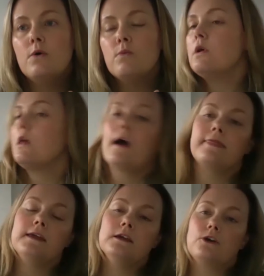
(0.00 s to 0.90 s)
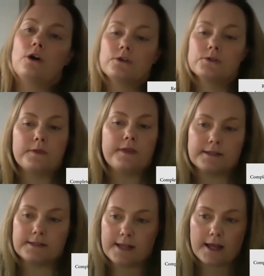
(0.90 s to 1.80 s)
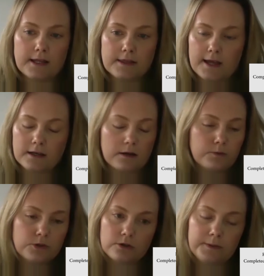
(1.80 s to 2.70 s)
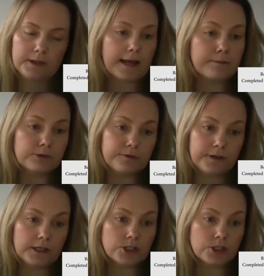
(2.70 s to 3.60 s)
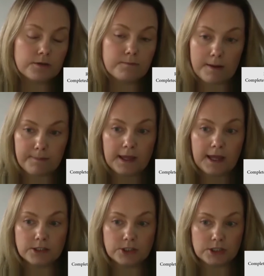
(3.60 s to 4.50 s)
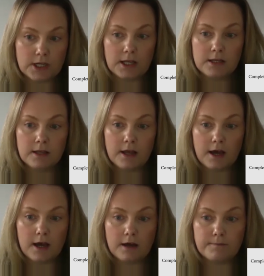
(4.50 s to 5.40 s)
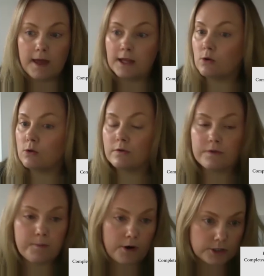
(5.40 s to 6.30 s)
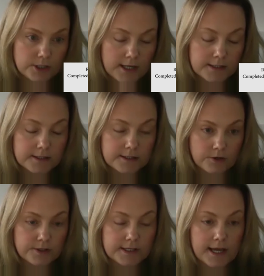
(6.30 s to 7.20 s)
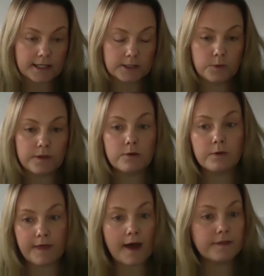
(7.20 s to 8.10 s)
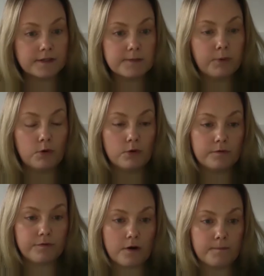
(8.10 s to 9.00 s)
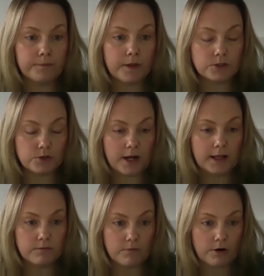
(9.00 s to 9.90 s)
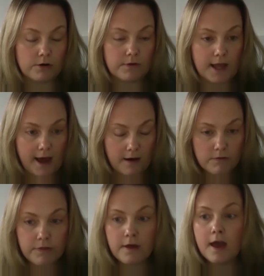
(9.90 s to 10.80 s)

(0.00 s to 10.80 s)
Well, I think it goes without saying that I would not have been able to finish my PhD um, and all of the projects associated with it without the support from Australian Rotary Health.